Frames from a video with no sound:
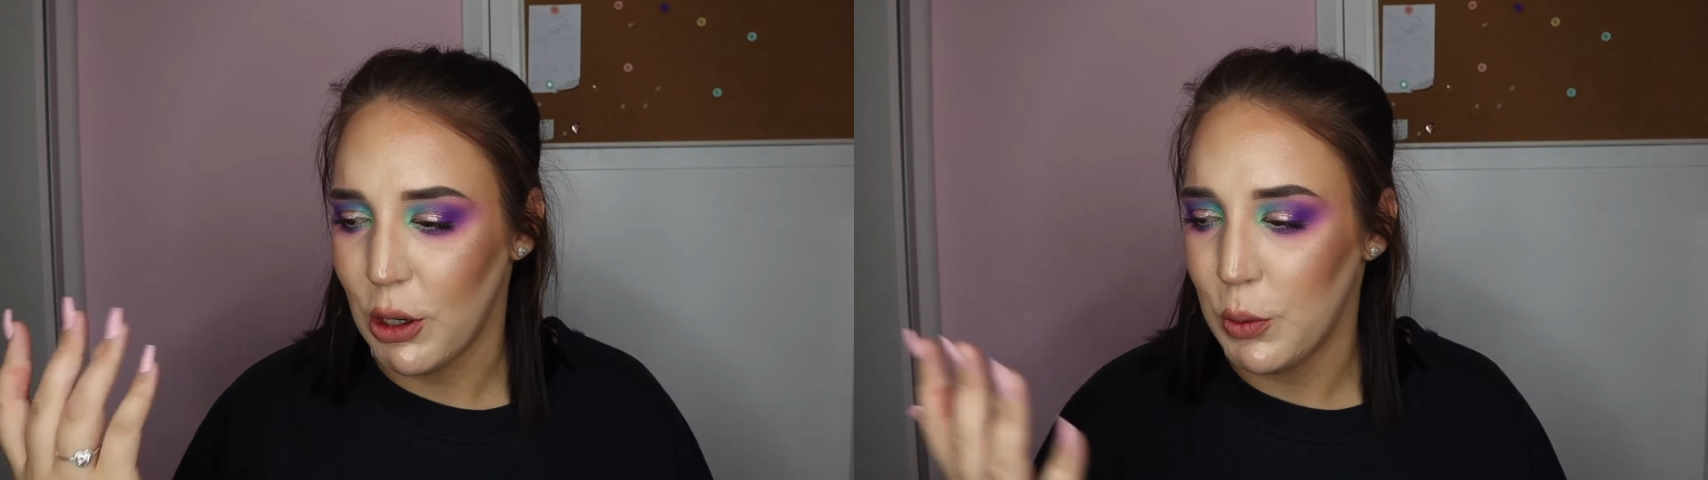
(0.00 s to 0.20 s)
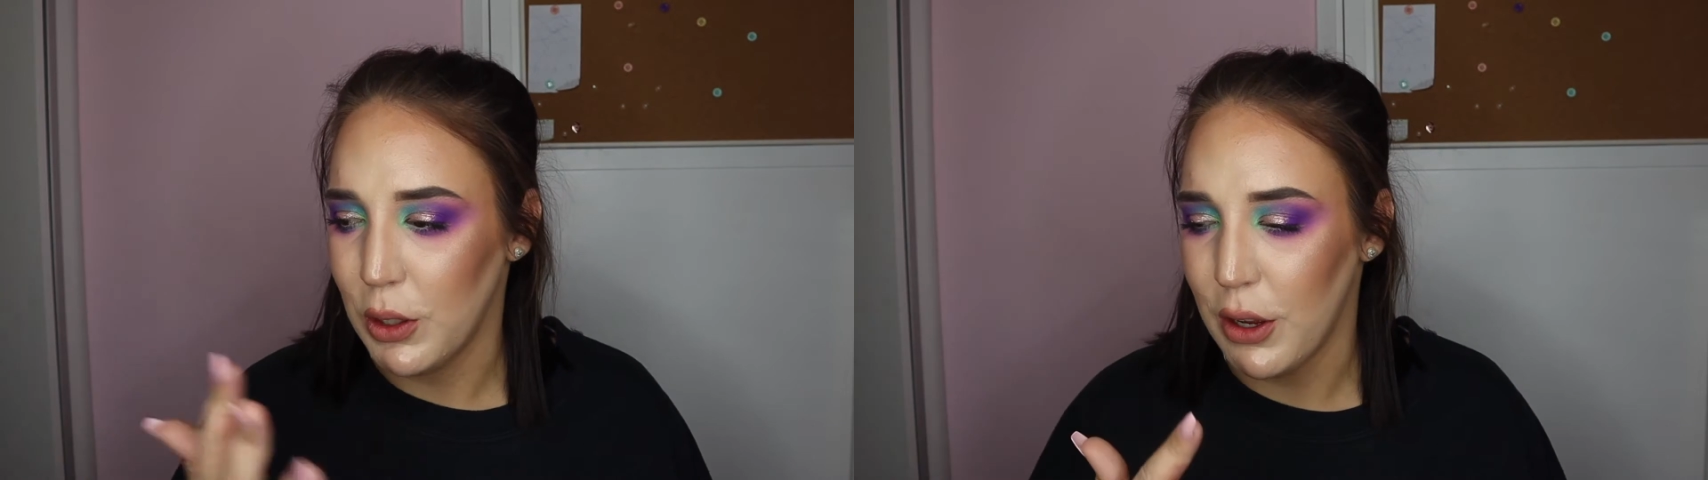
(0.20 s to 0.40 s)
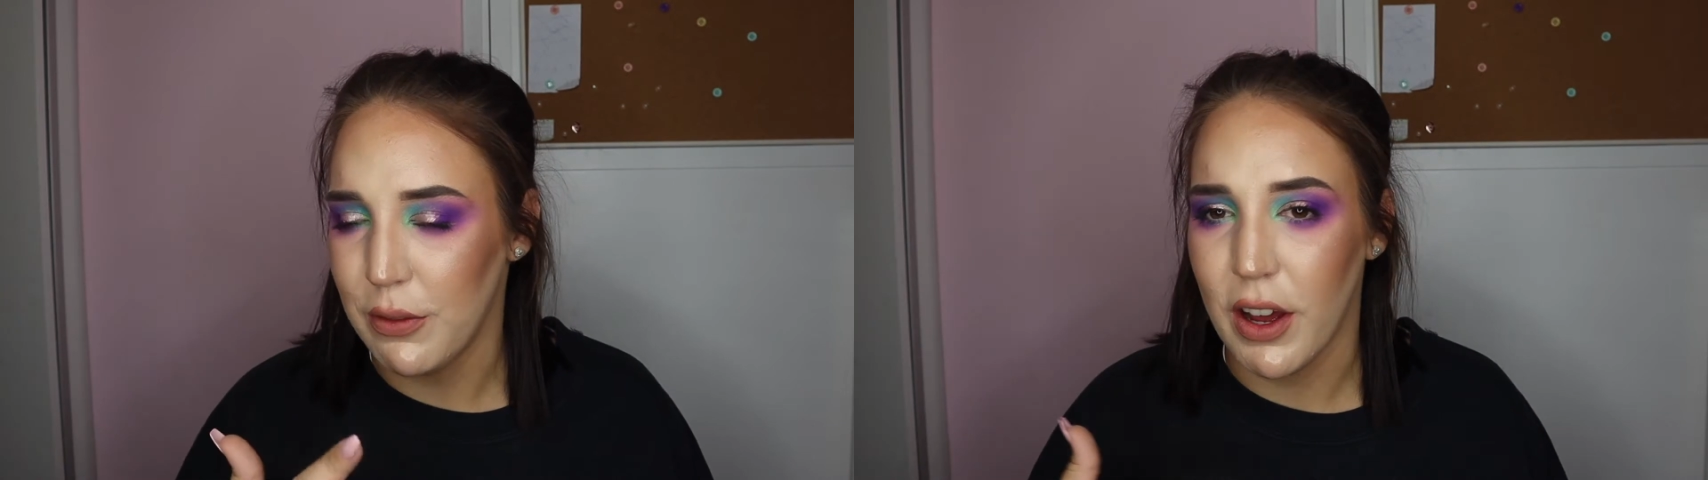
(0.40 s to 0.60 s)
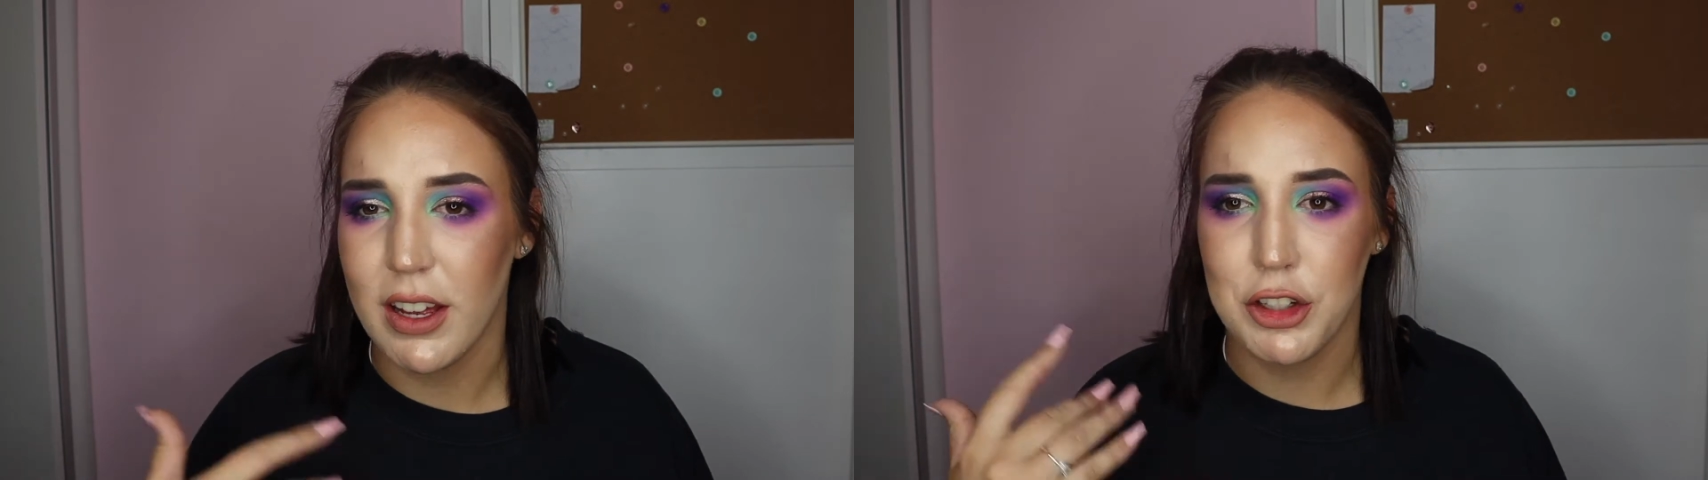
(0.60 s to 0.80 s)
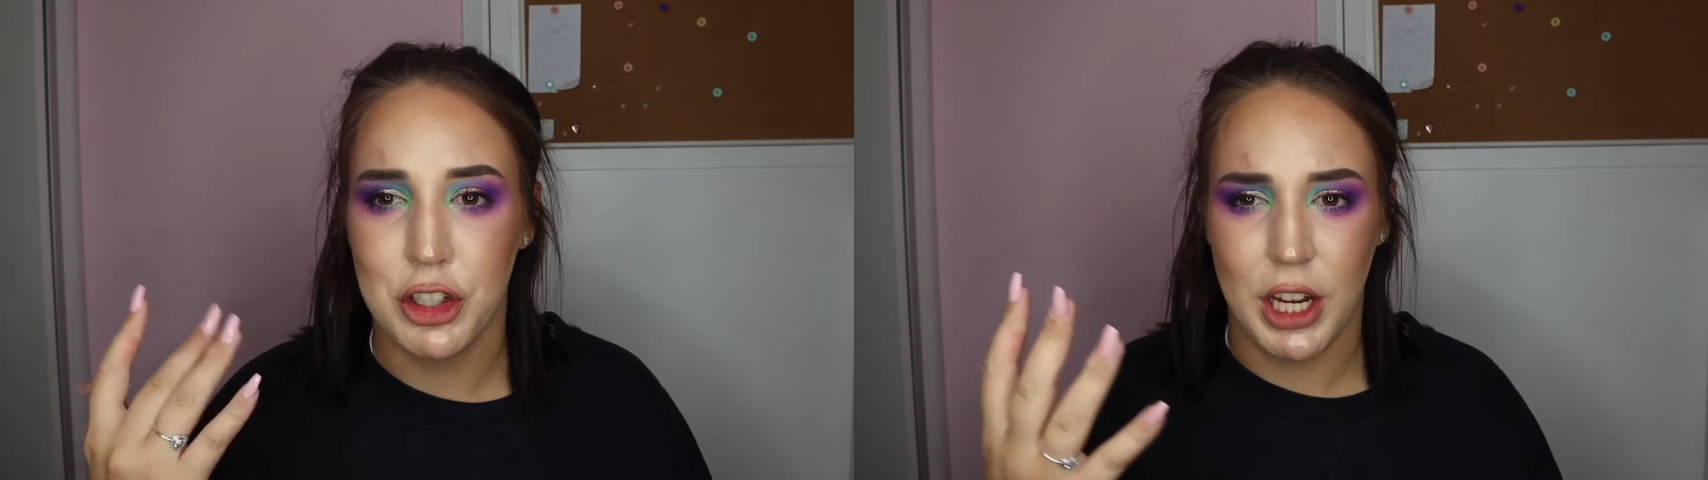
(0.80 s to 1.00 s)
all
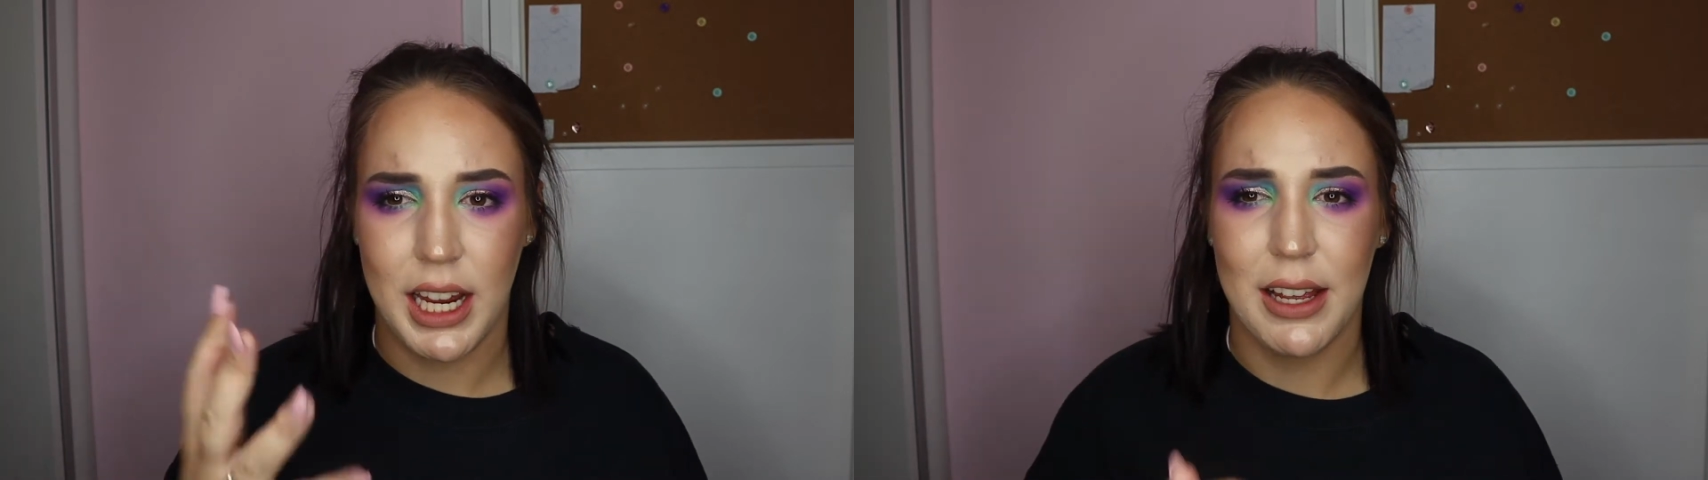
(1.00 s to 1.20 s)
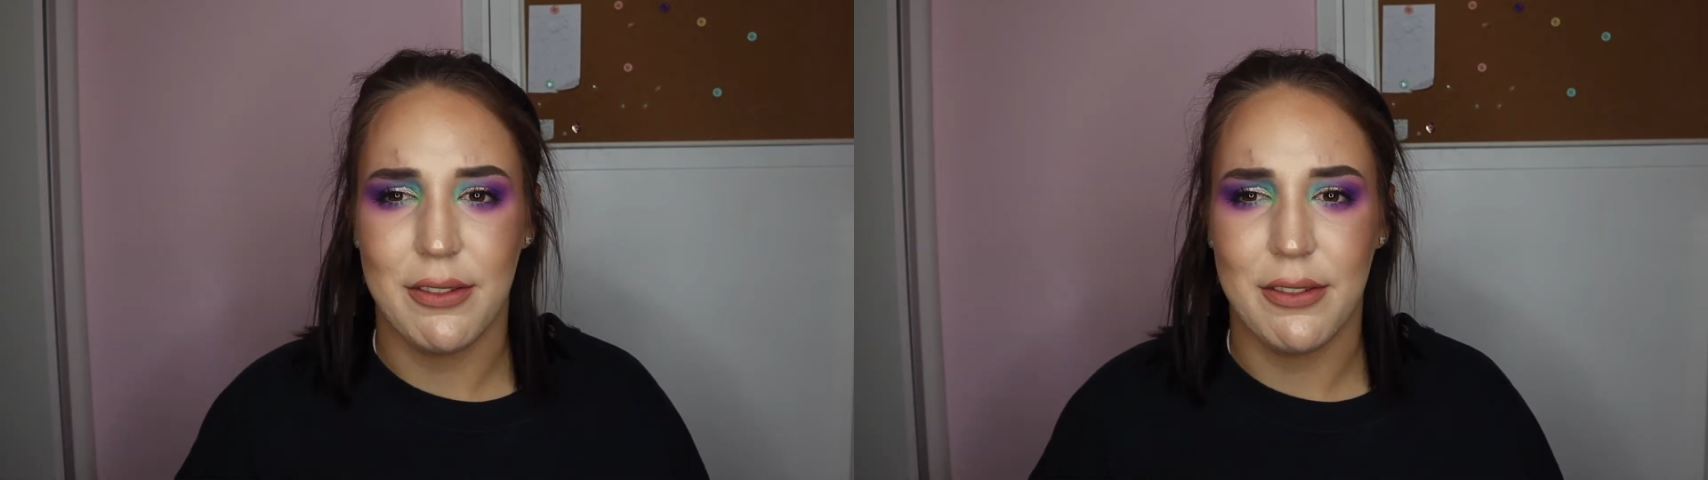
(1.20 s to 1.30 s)
over sheer